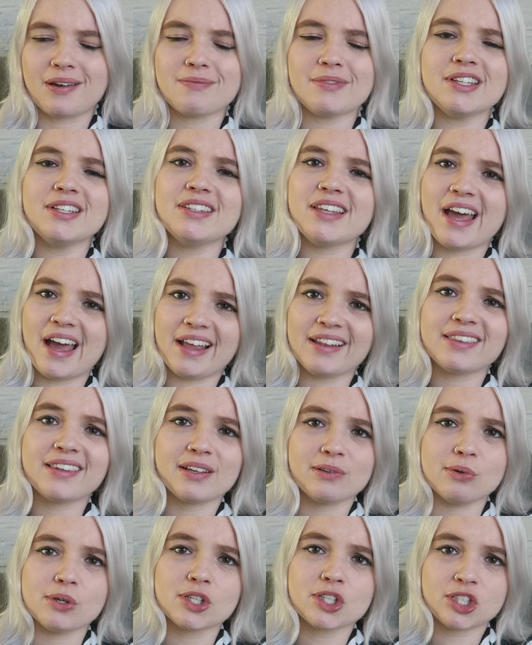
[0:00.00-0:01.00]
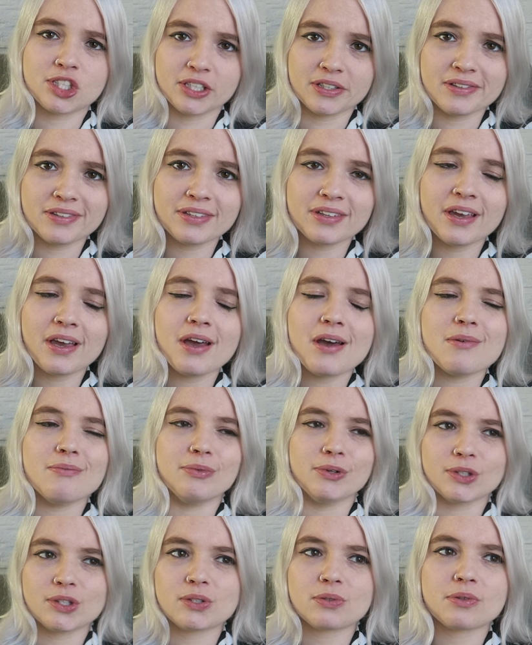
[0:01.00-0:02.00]
I mean, the ending was shit,
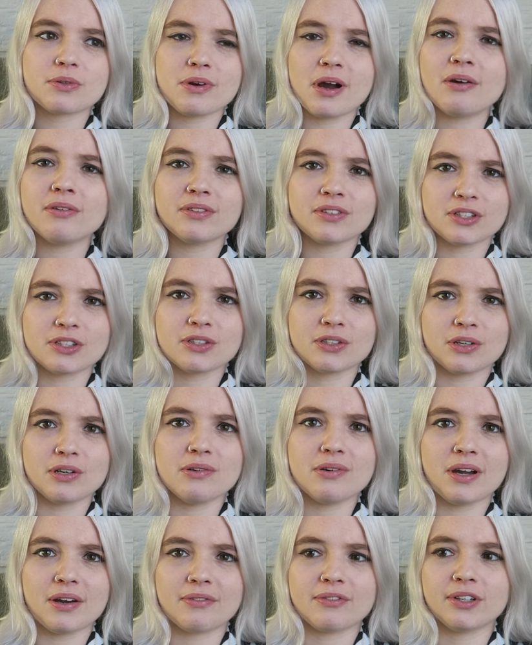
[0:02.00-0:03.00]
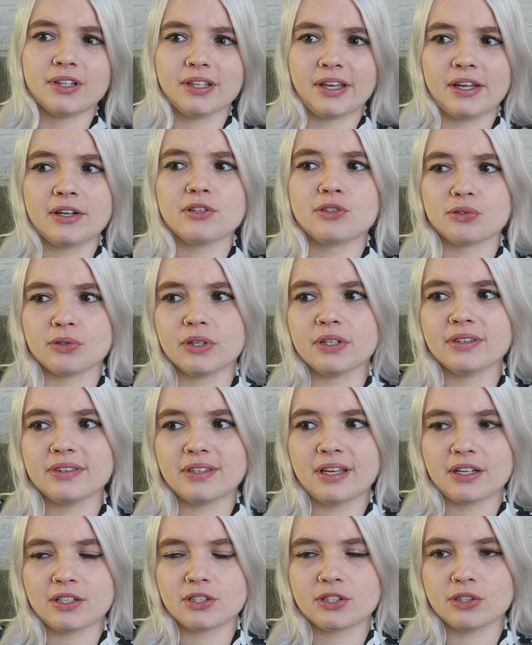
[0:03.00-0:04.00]
but throughout the show, I really enjoyed
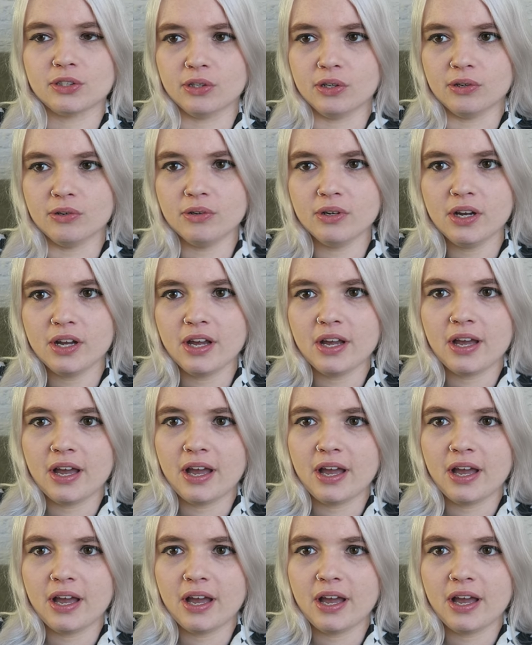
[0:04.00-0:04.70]
that show.